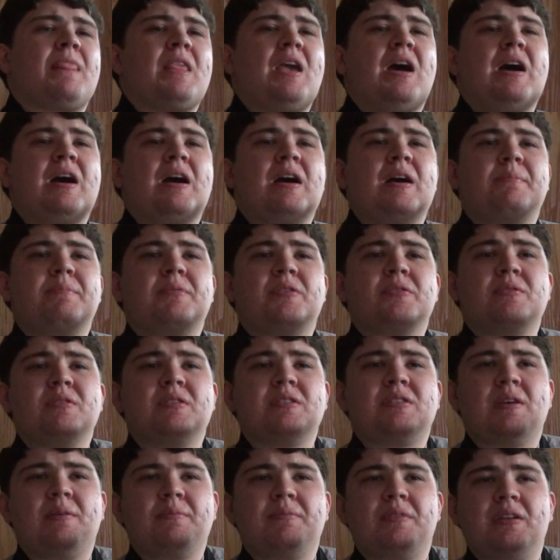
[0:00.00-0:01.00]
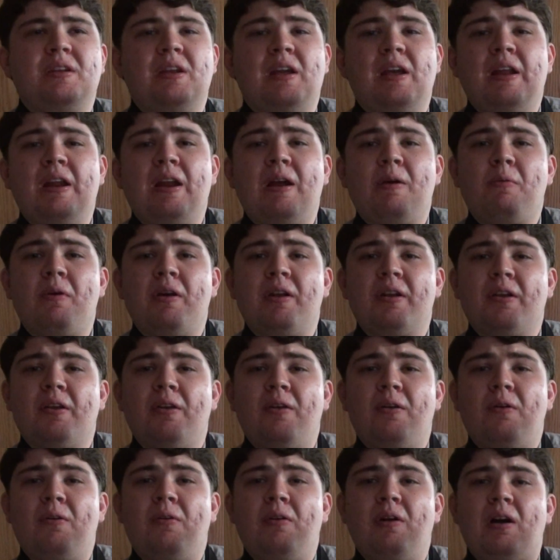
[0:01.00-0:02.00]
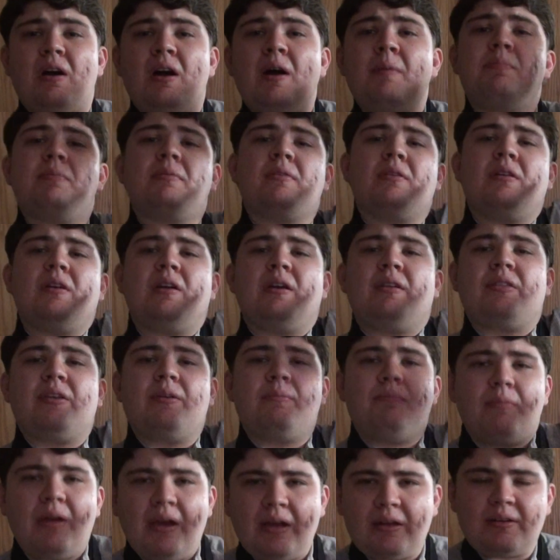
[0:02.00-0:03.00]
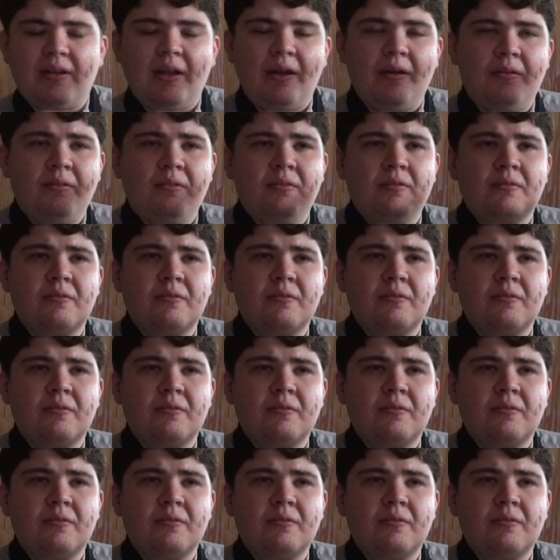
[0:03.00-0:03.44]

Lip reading: I'm doing something and I want to go up and then back down